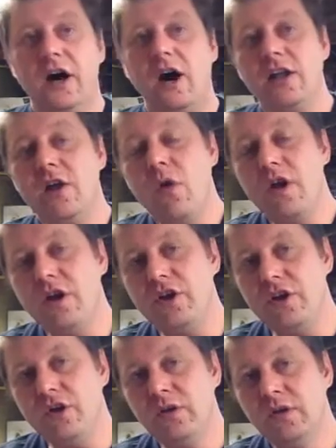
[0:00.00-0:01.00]
All I want to
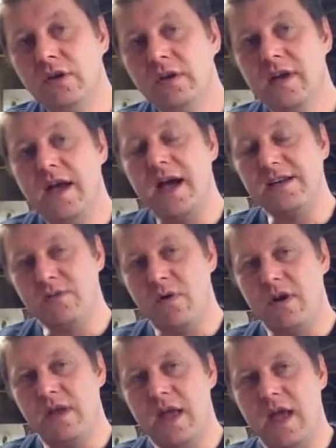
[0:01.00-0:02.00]
do is I
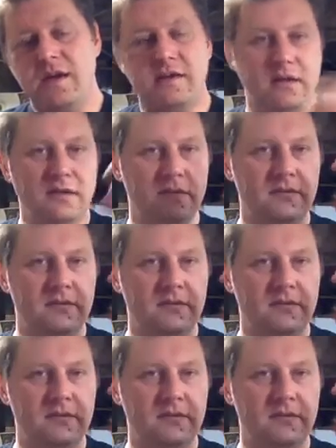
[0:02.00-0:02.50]
want to get